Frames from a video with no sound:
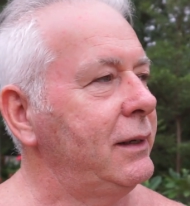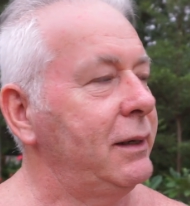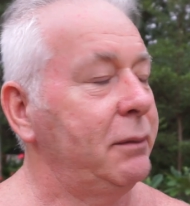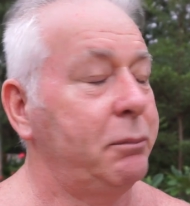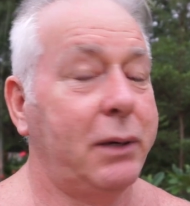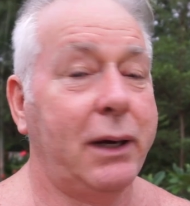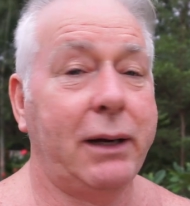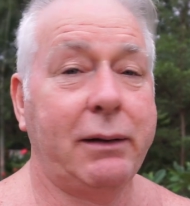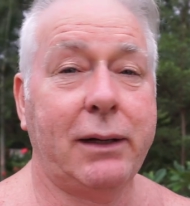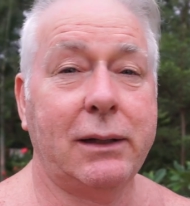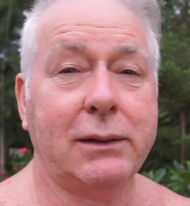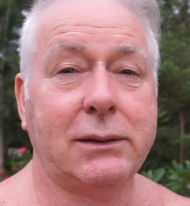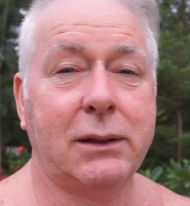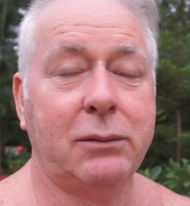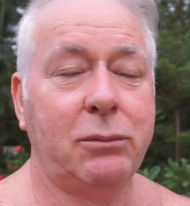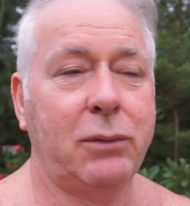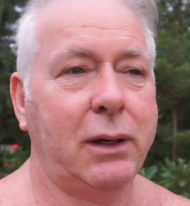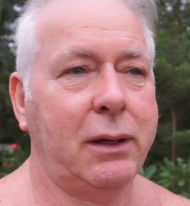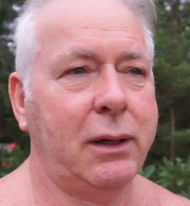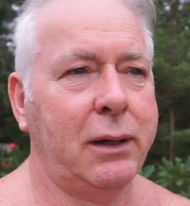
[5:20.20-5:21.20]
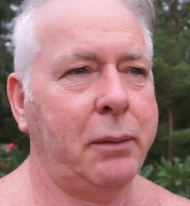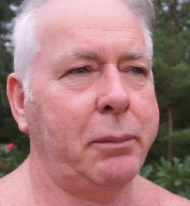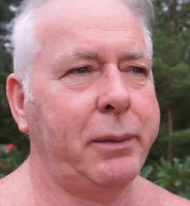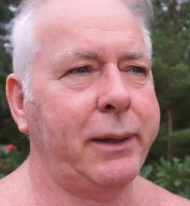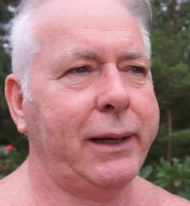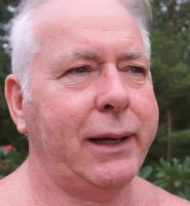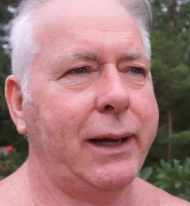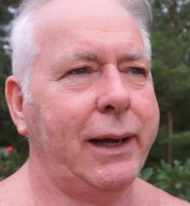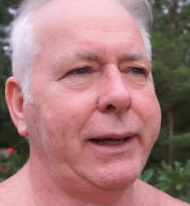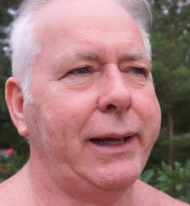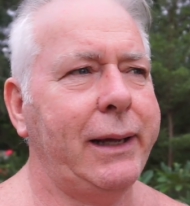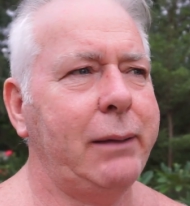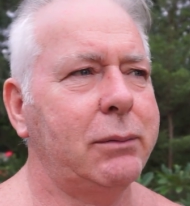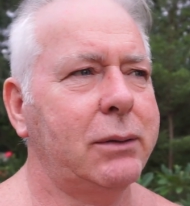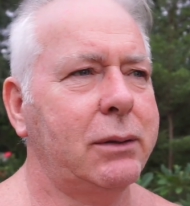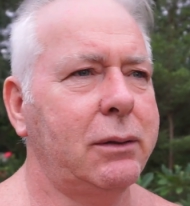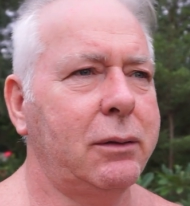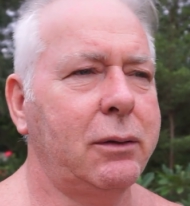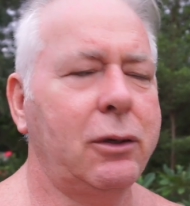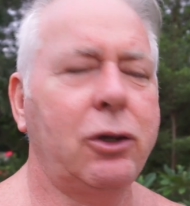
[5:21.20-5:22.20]
But I've got some, I keep
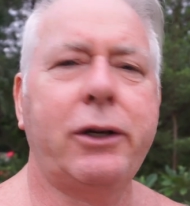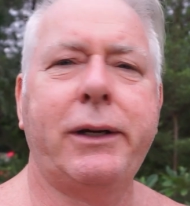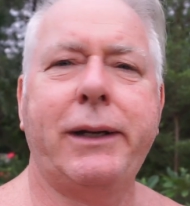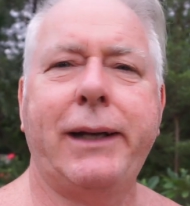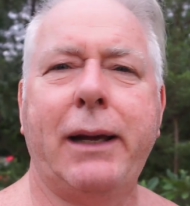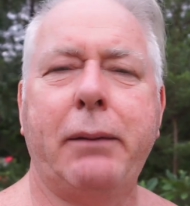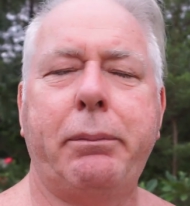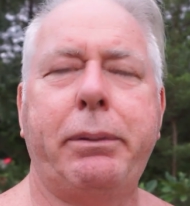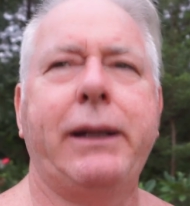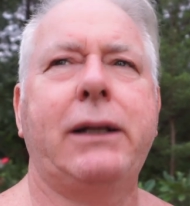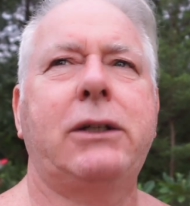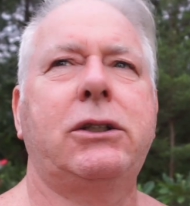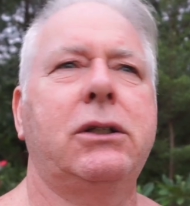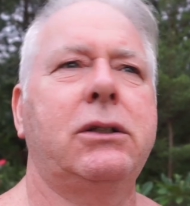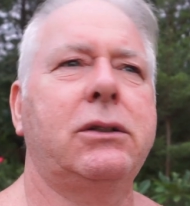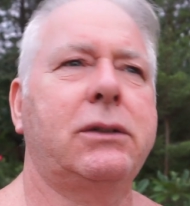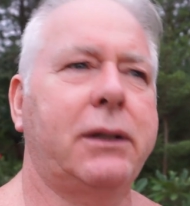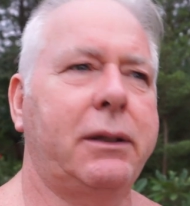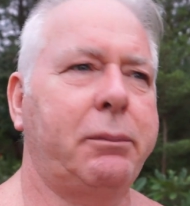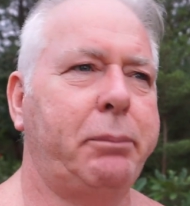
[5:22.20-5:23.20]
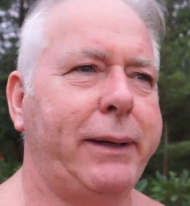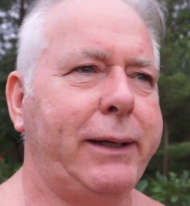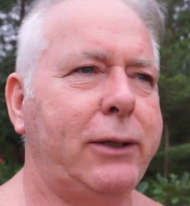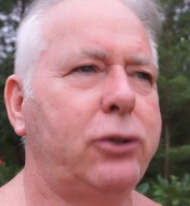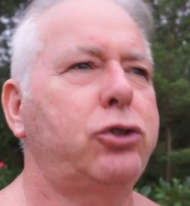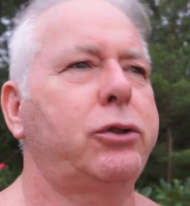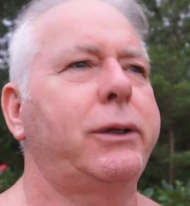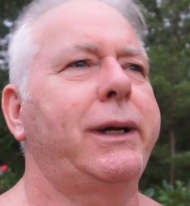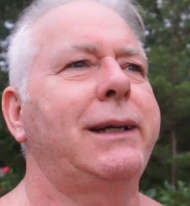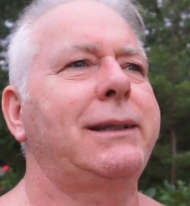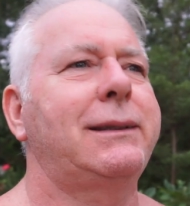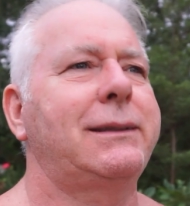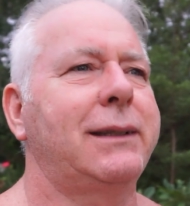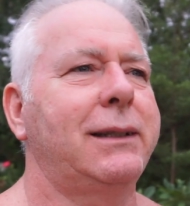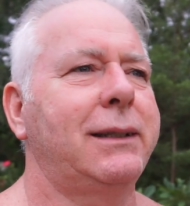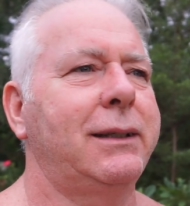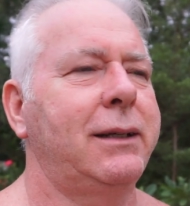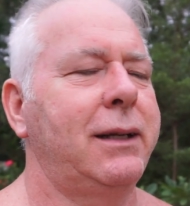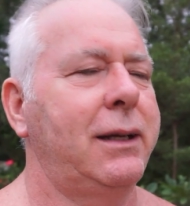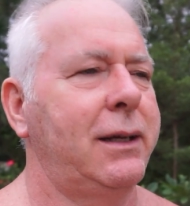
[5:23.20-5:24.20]
looking at pictures and Pinterest
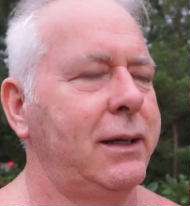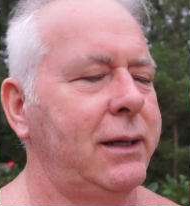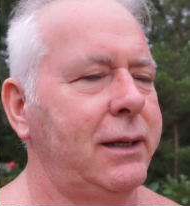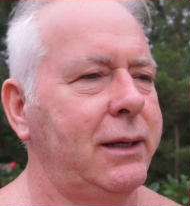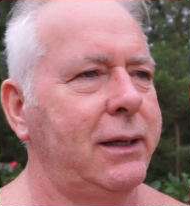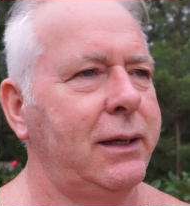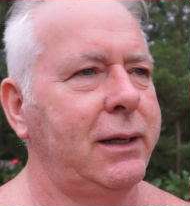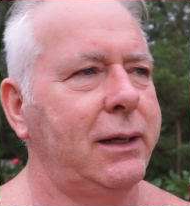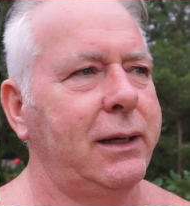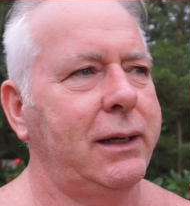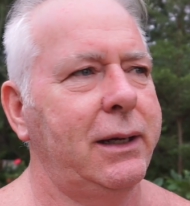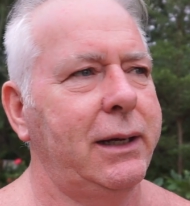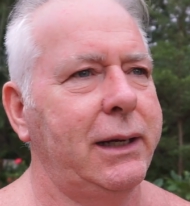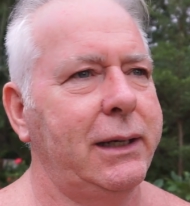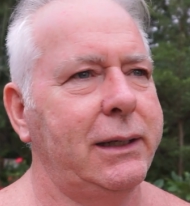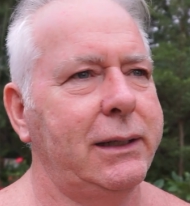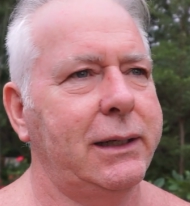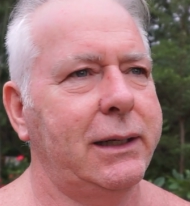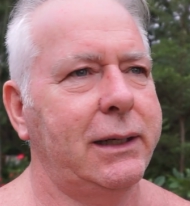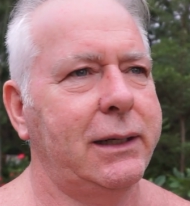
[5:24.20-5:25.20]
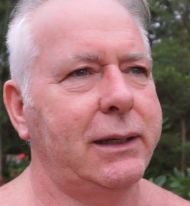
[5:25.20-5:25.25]
and